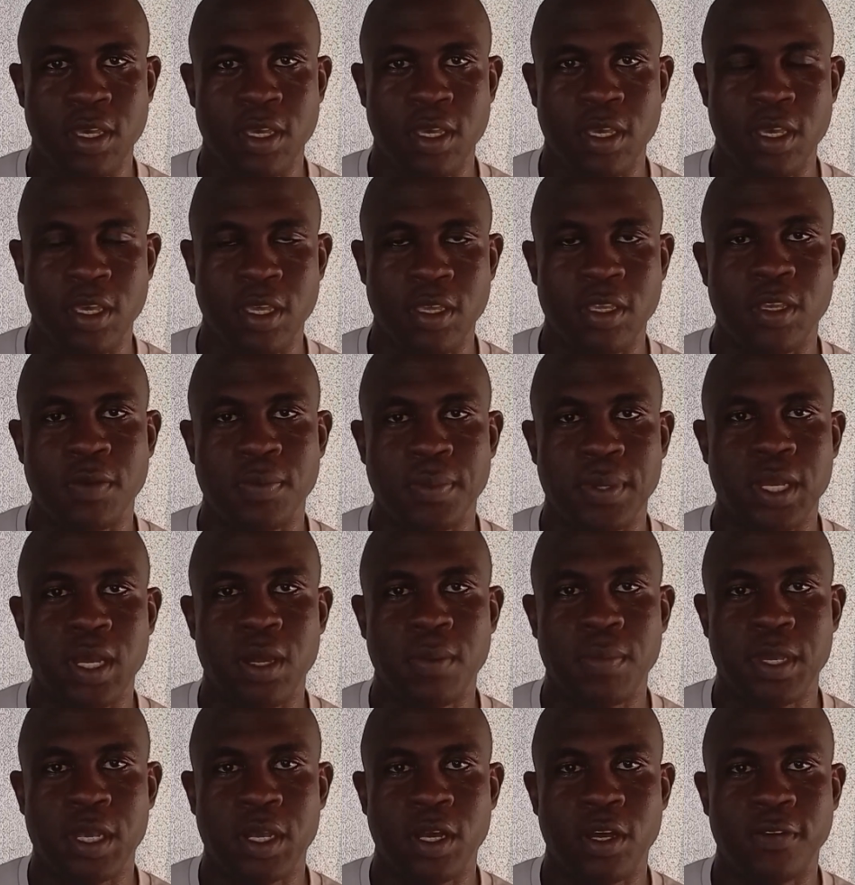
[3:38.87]
It could
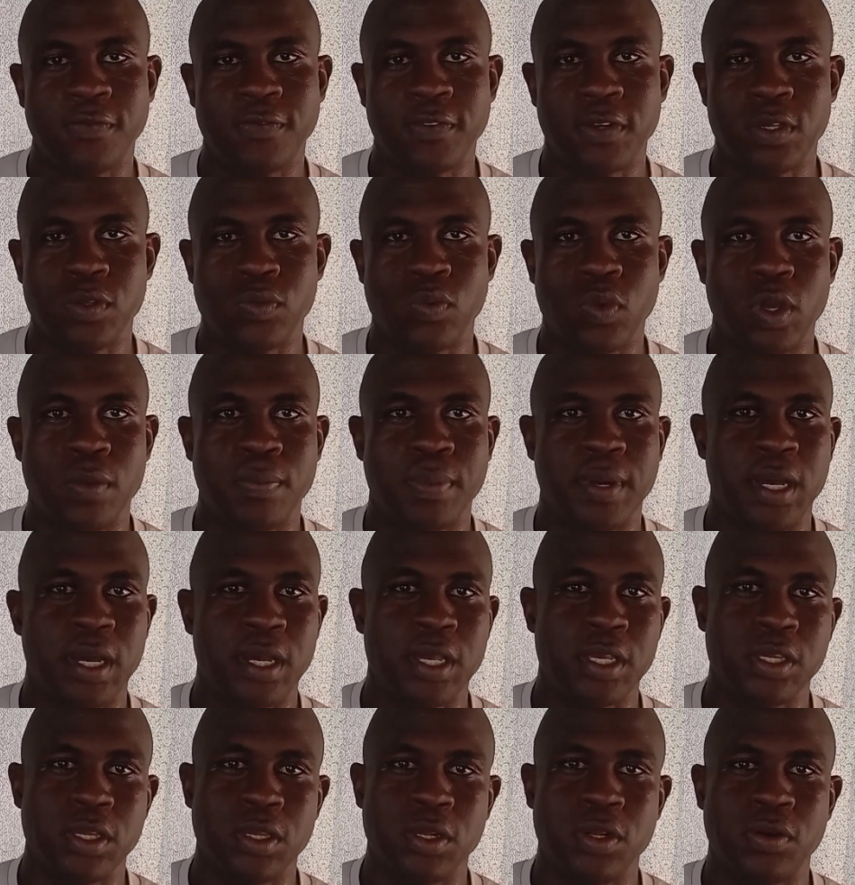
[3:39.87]
become a conflict whereby
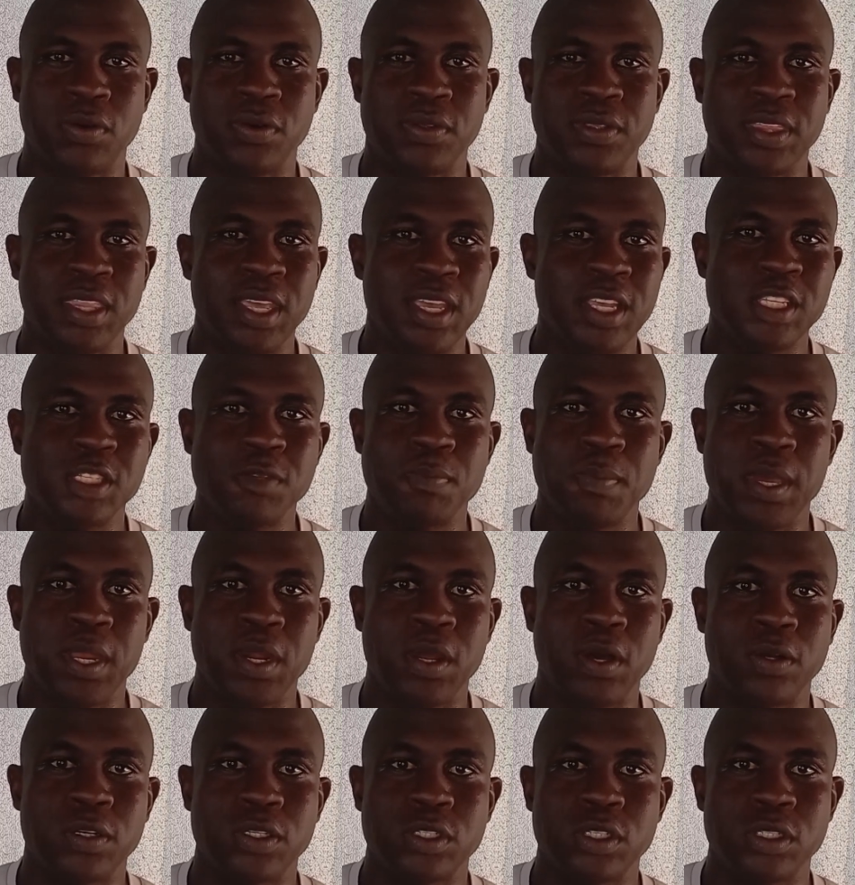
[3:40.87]
things may
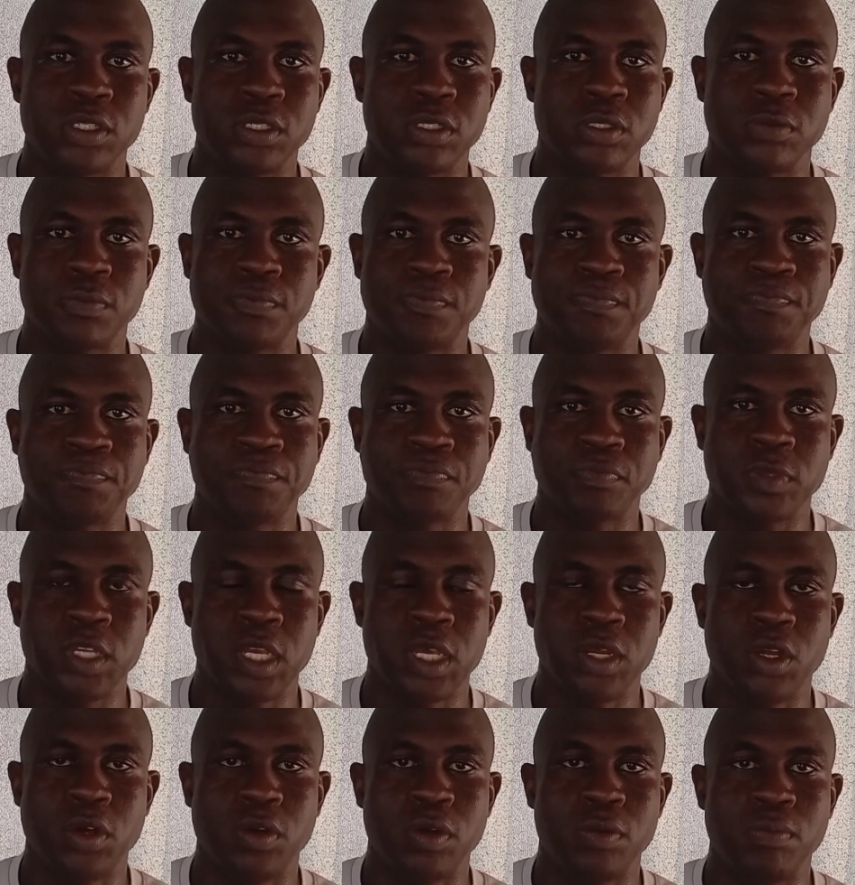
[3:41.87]
not, they
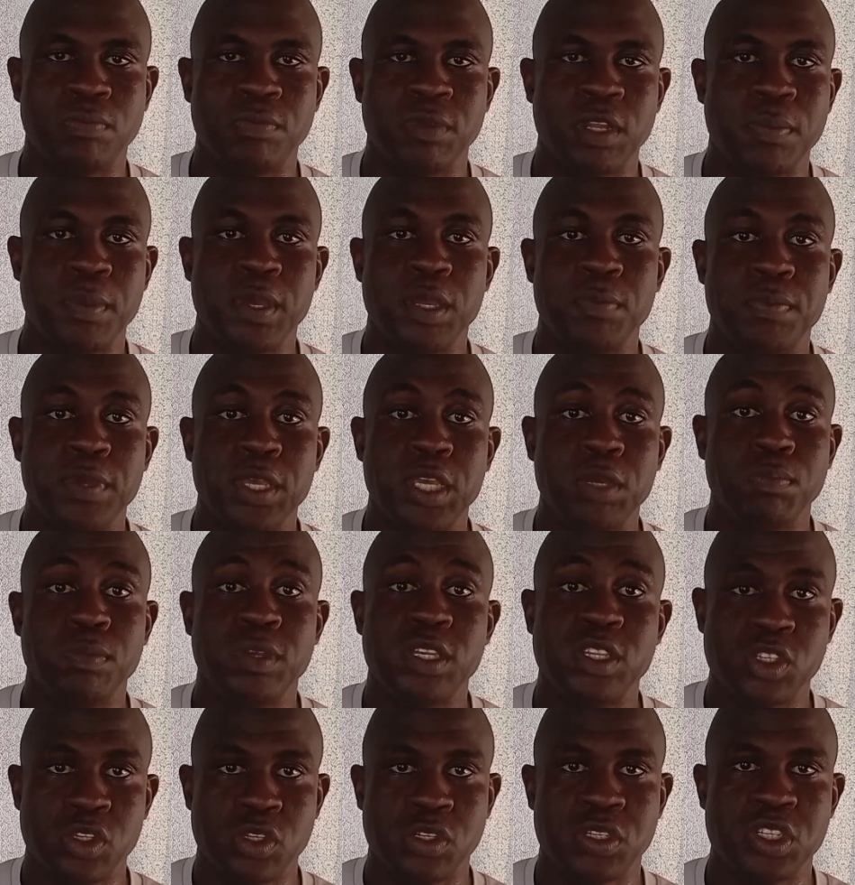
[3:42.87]
may be
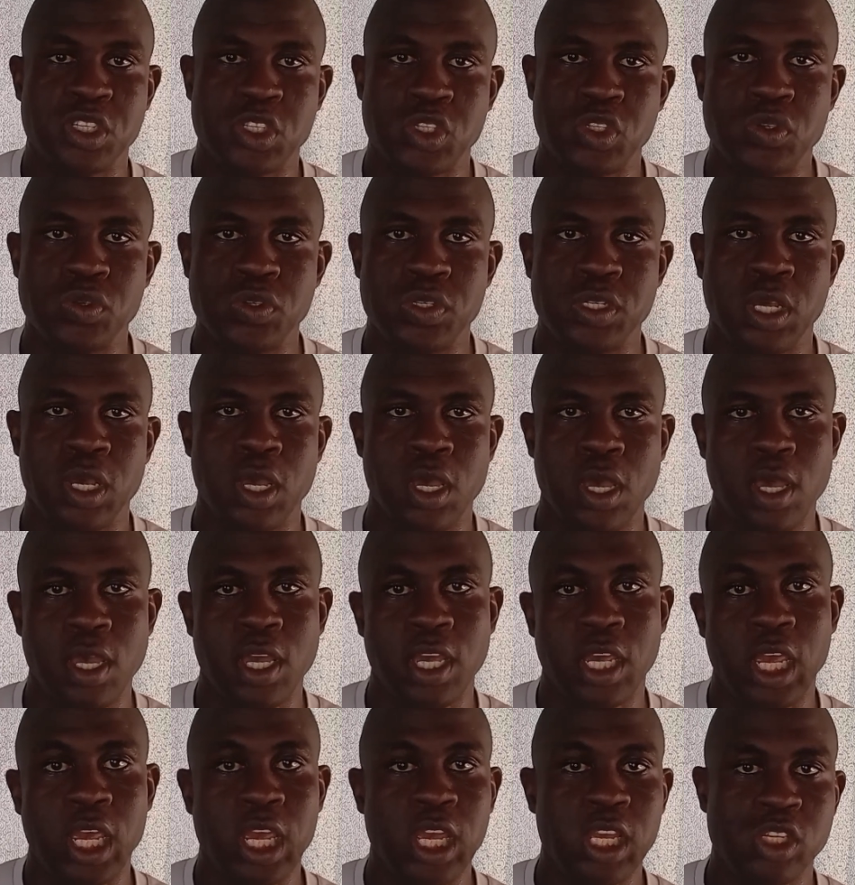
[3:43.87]
misunderstood
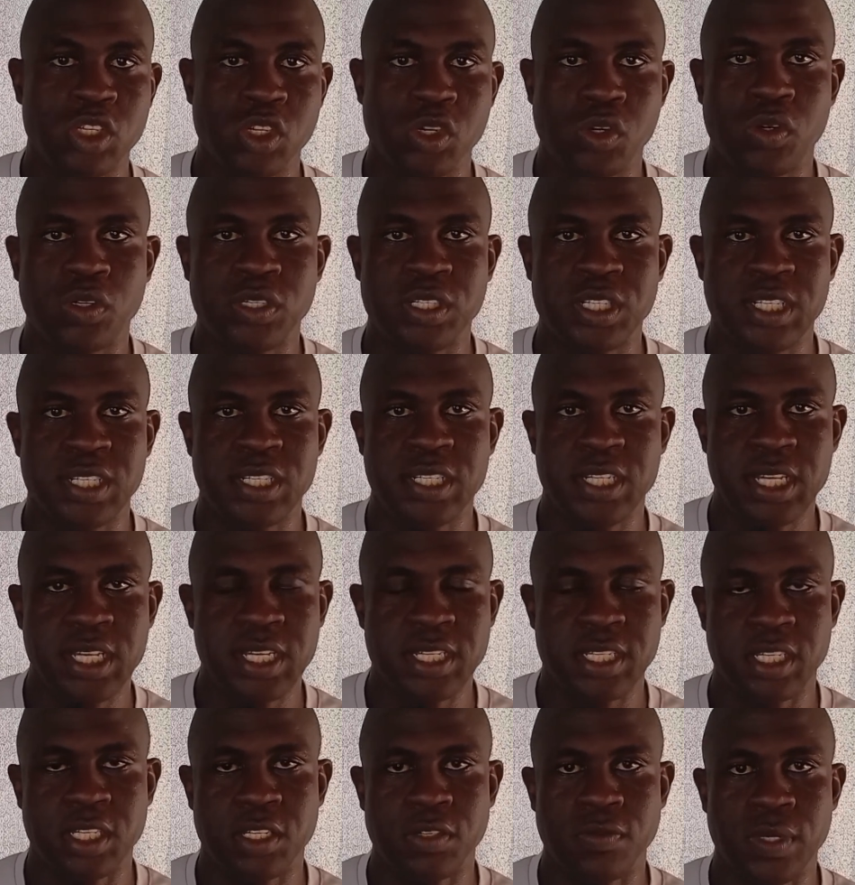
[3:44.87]
each other
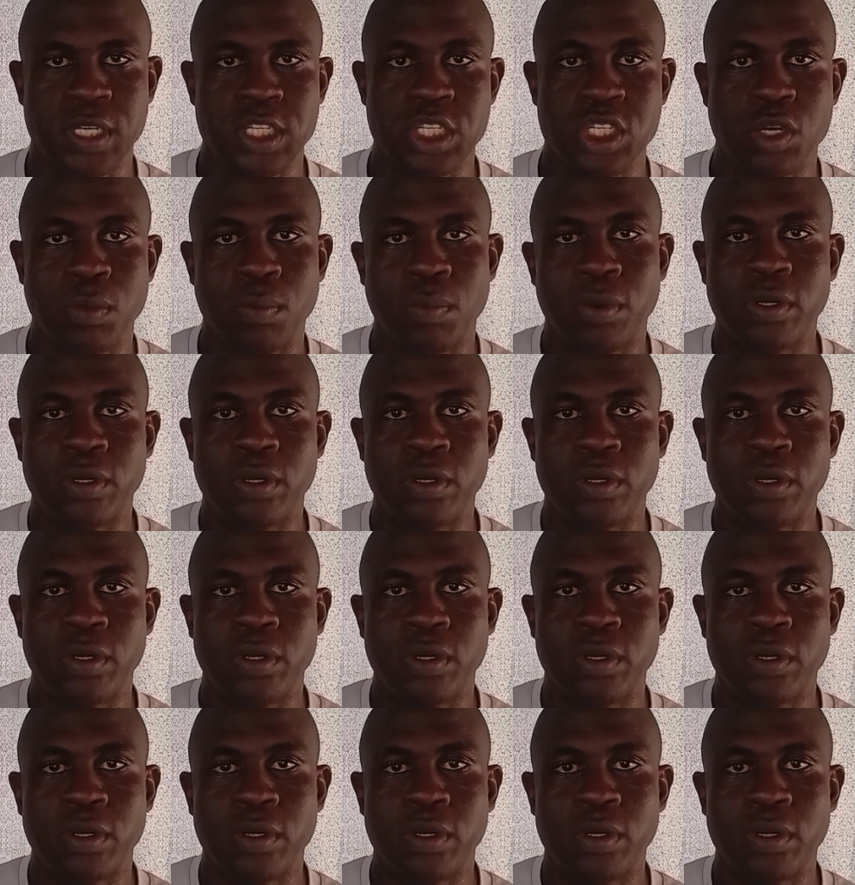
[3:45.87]
needs in the relationship.